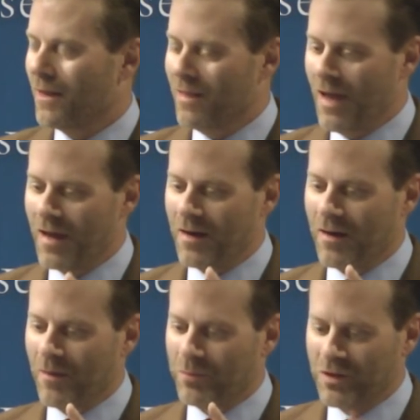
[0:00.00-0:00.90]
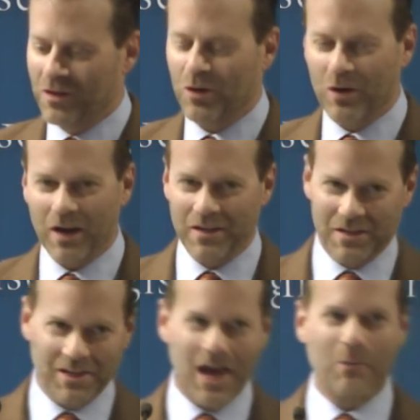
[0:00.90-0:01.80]
that political
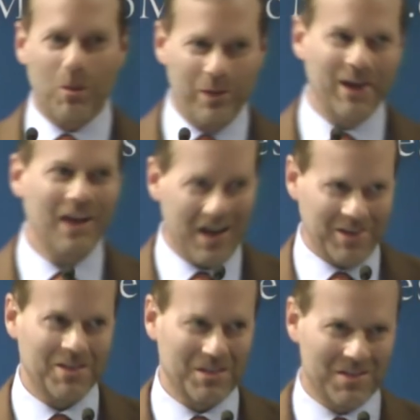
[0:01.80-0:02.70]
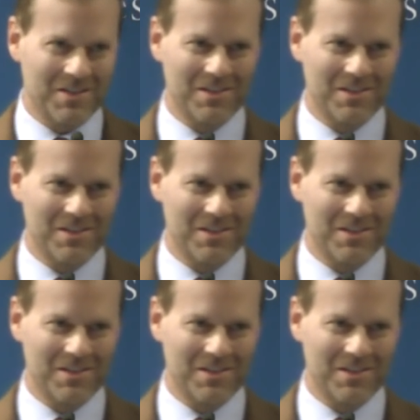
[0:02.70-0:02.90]
correctness is not about being nice.